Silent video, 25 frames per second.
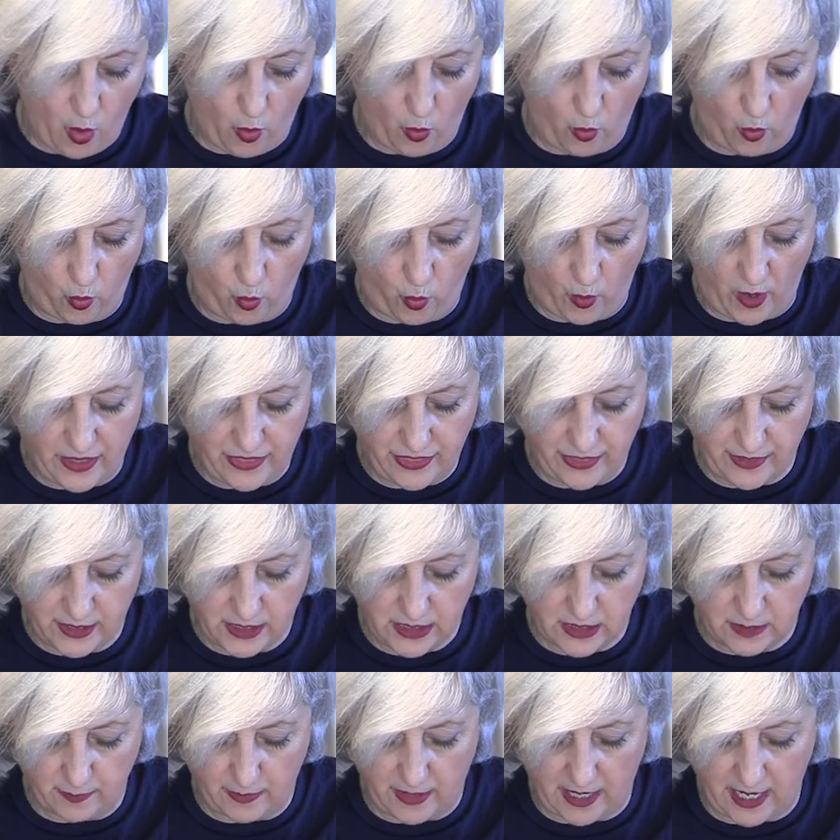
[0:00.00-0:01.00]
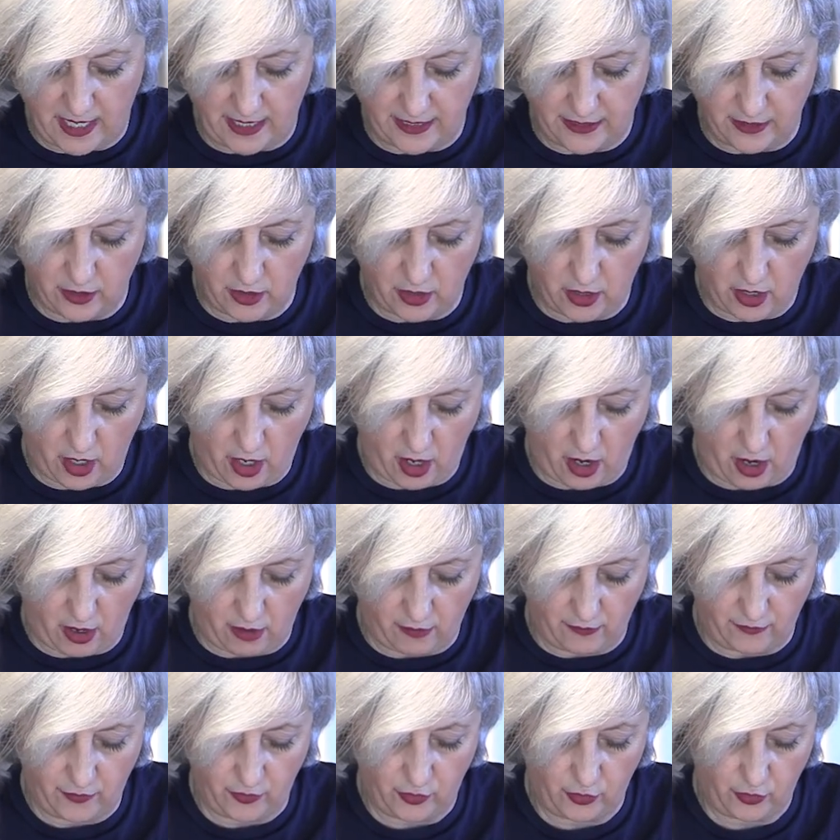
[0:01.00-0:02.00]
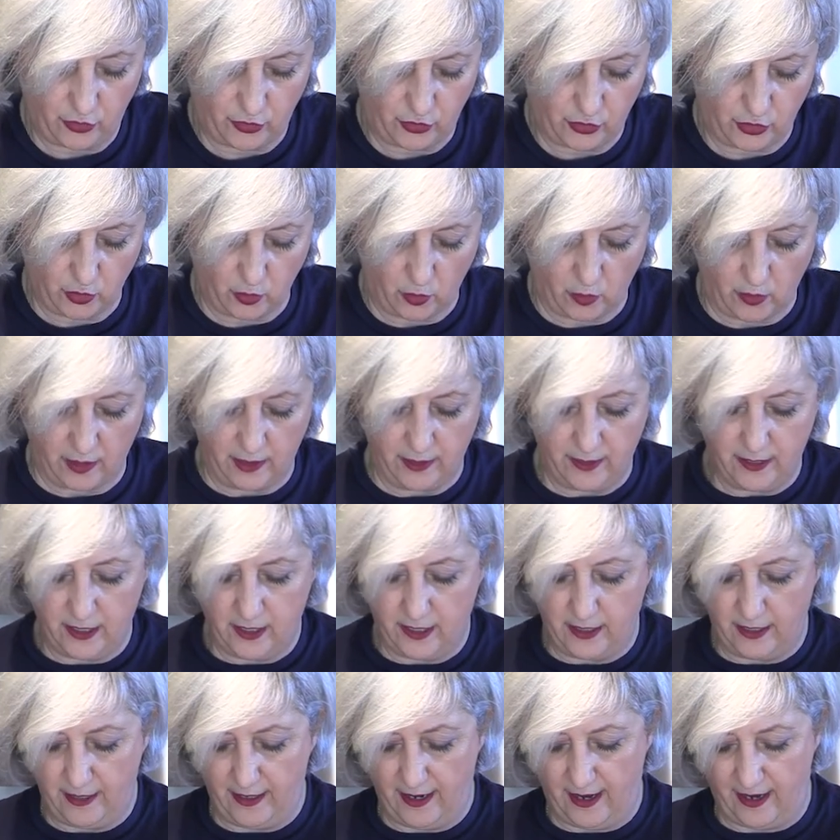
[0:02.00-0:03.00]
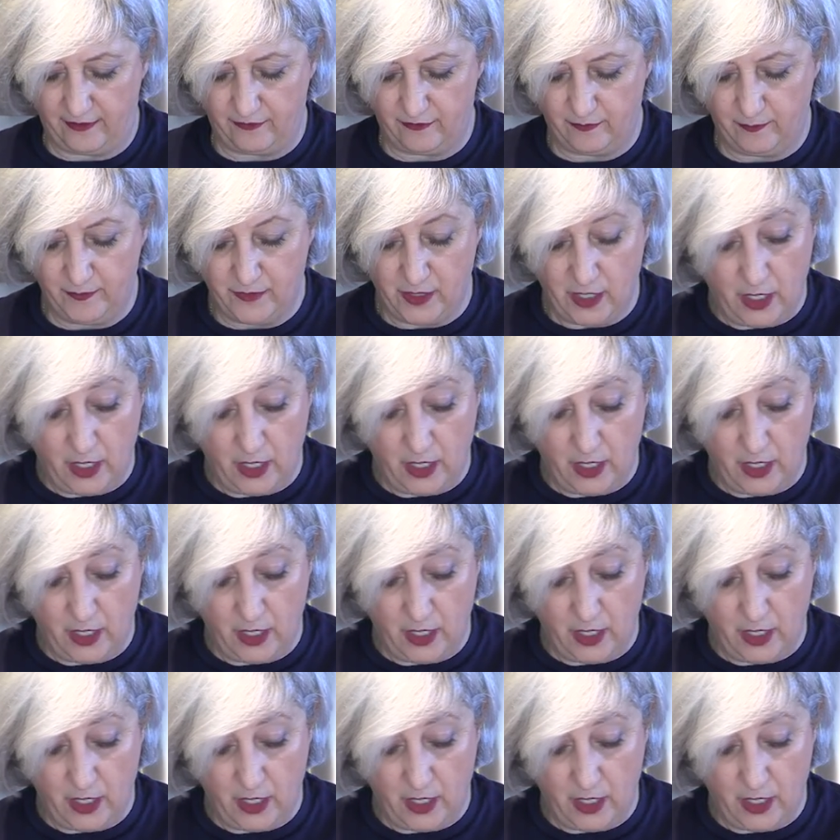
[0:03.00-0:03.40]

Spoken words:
with the spine of your knife.